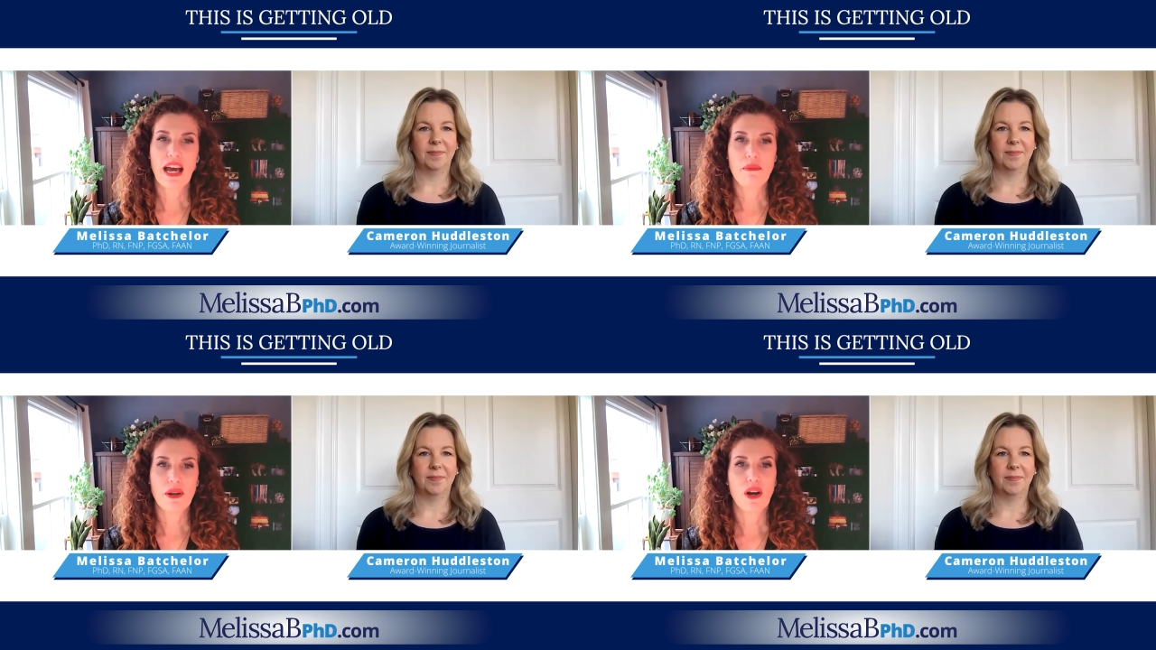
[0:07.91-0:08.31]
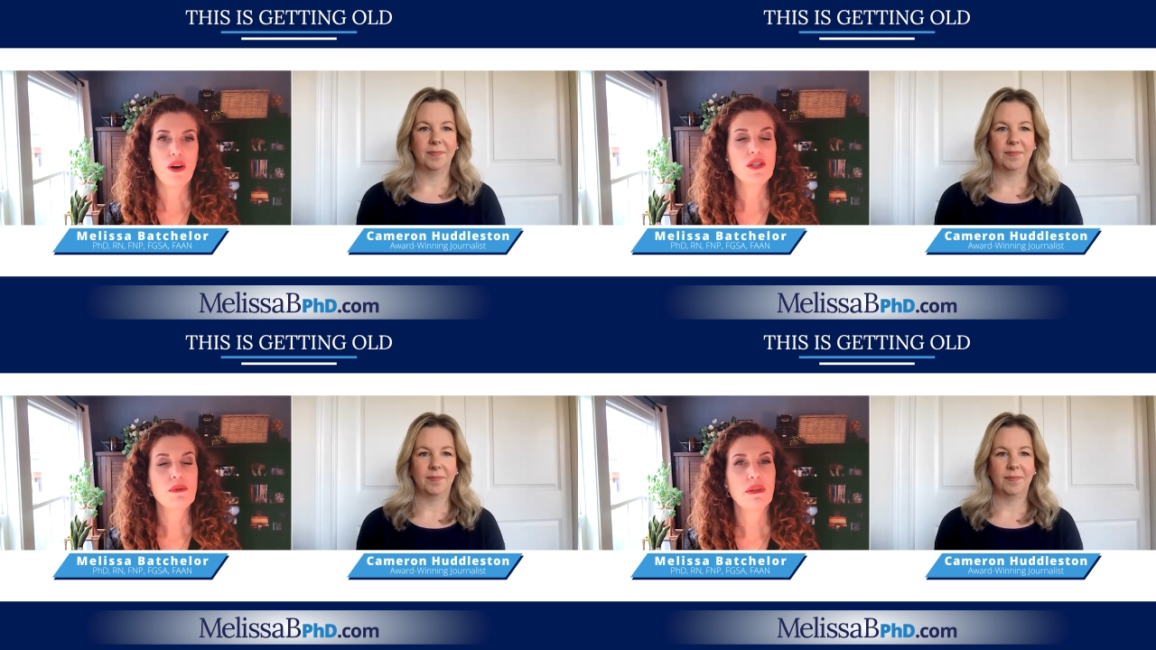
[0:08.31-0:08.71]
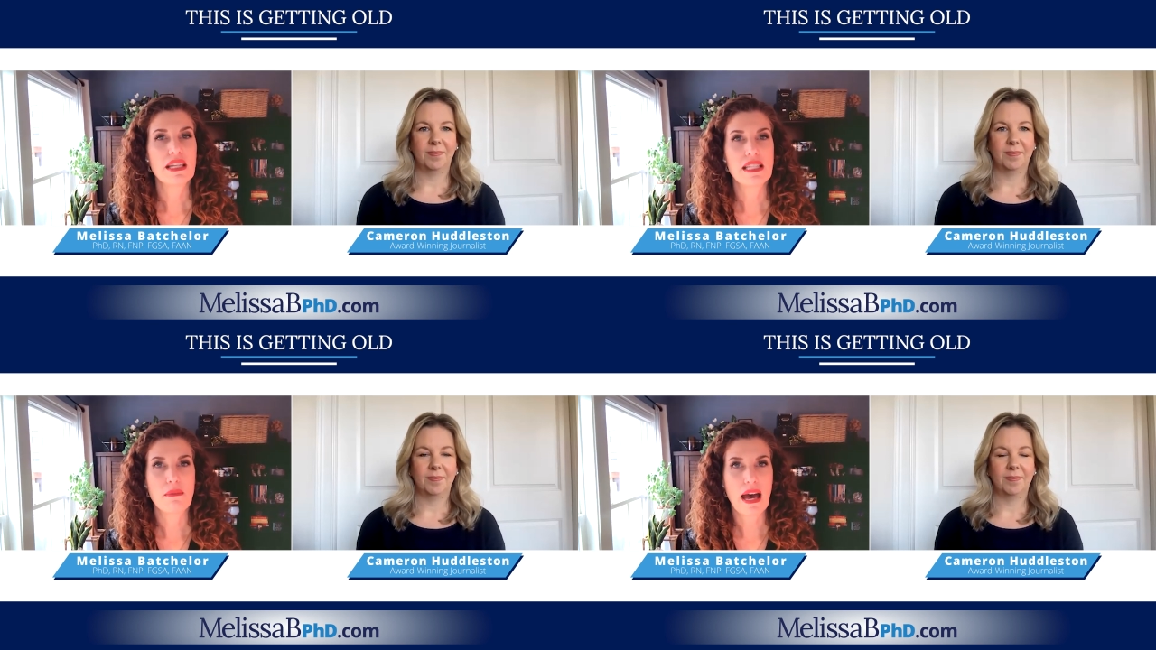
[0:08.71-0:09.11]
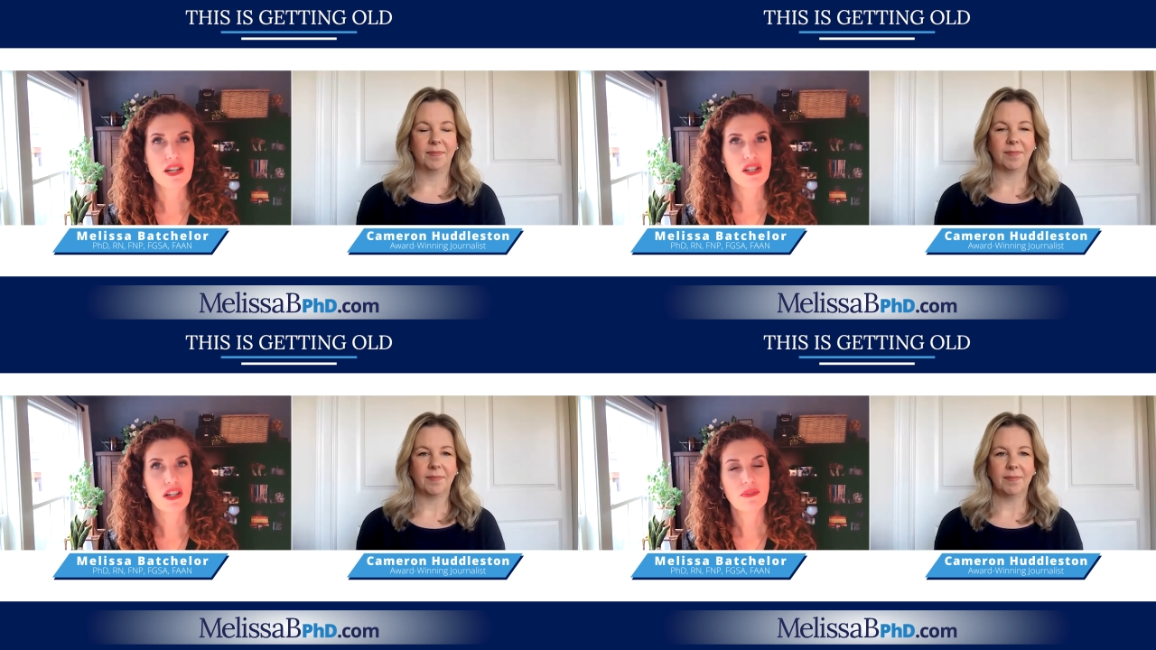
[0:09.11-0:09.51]
Speaker 1: I'm your host, Melissa
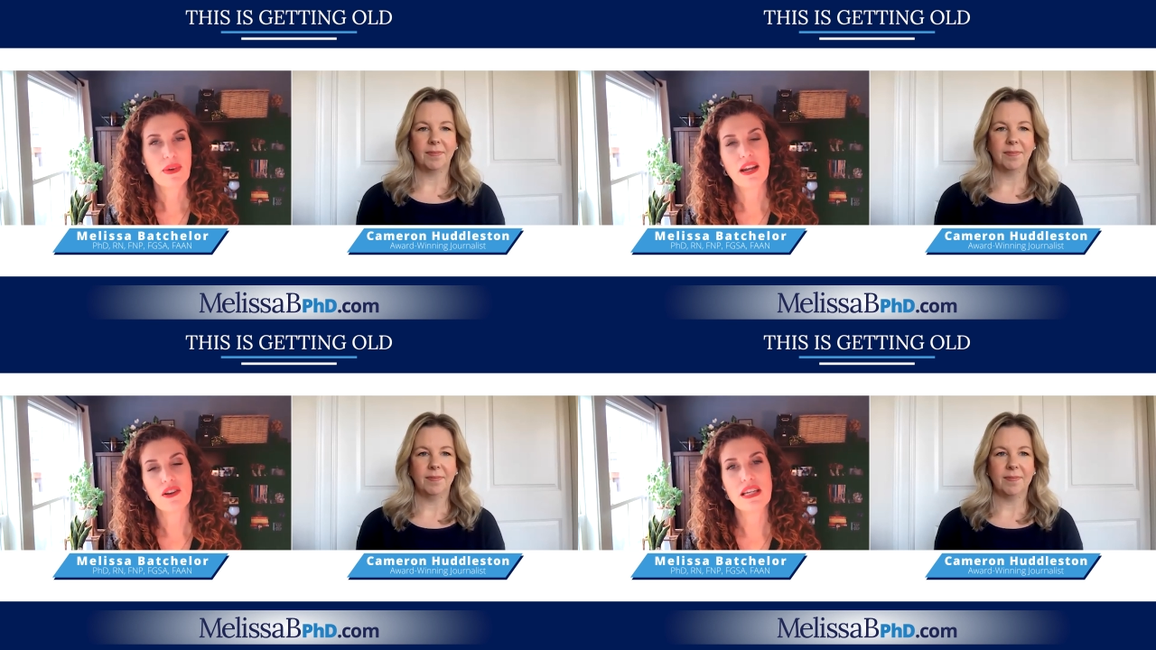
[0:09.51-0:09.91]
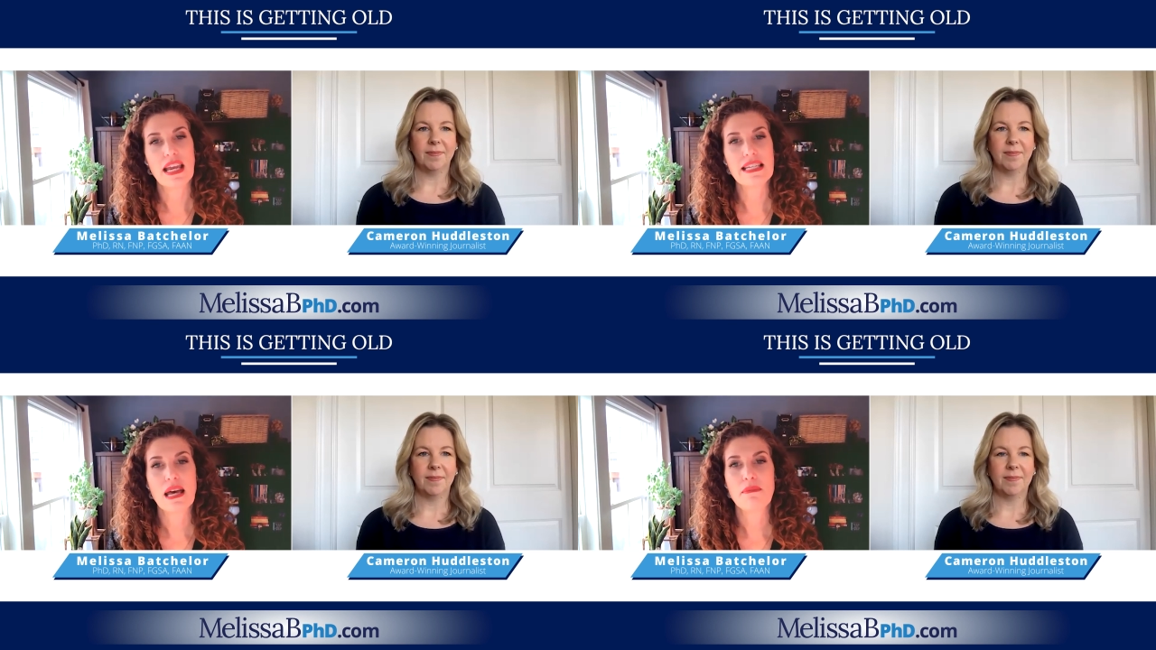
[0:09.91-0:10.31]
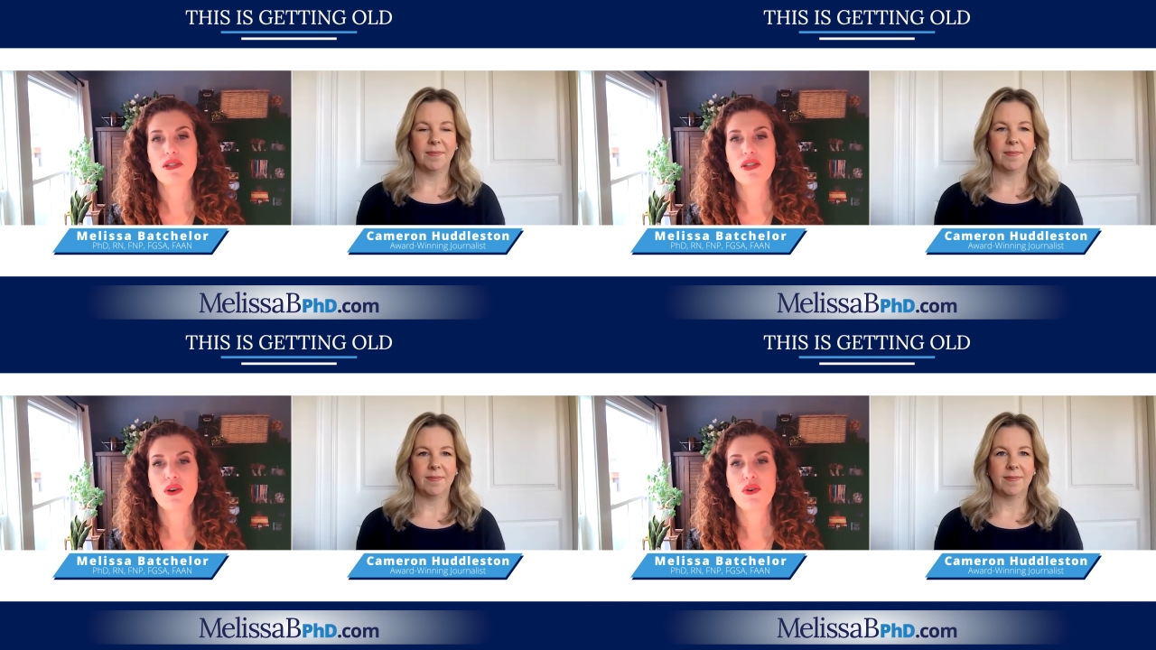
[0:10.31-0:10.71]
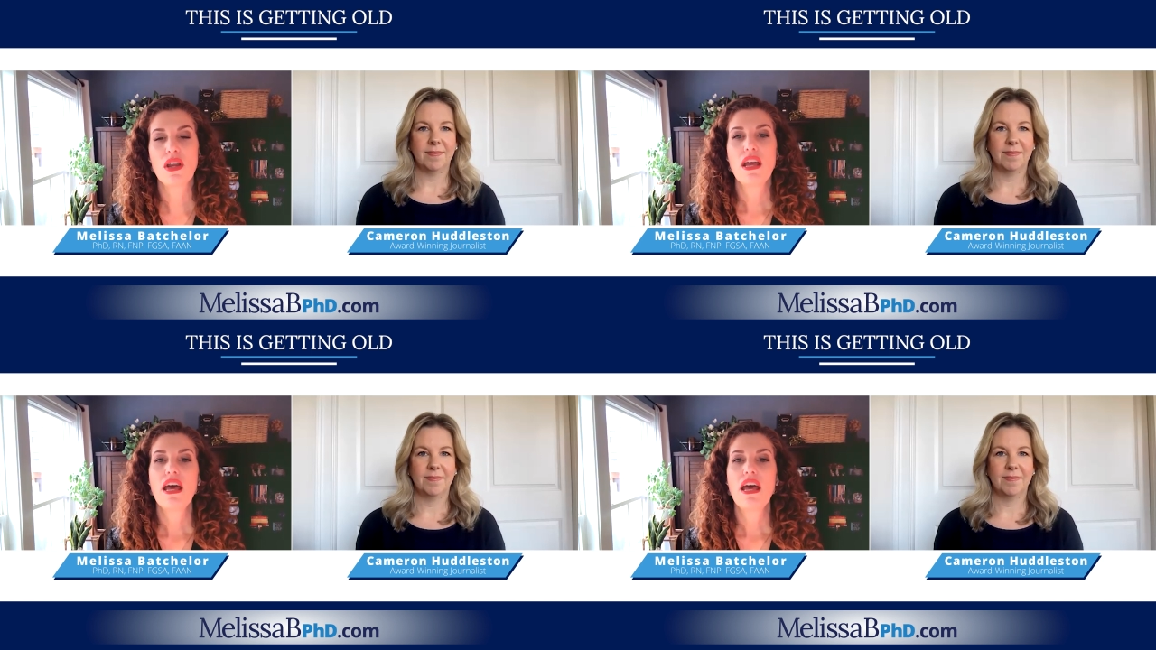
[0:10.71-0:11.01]
Batchelor, and on today's episode,